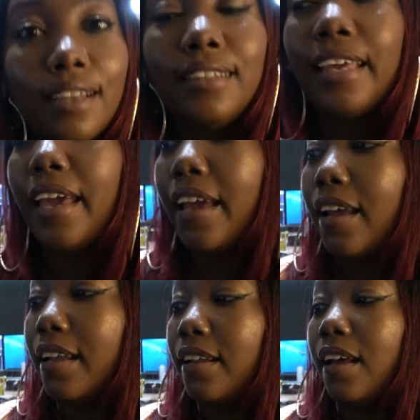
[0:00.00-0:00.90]
They
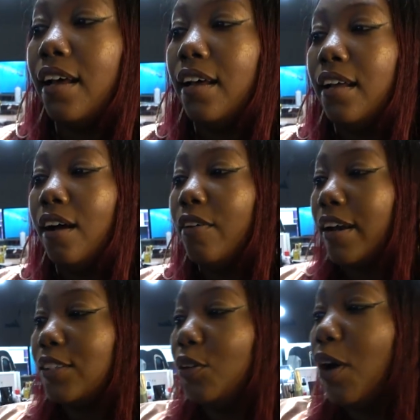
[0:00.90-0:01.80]
had
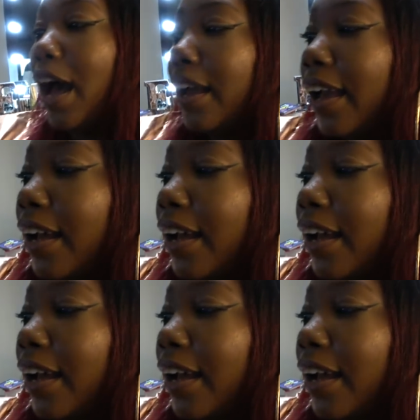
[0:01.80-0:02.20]
okay, so I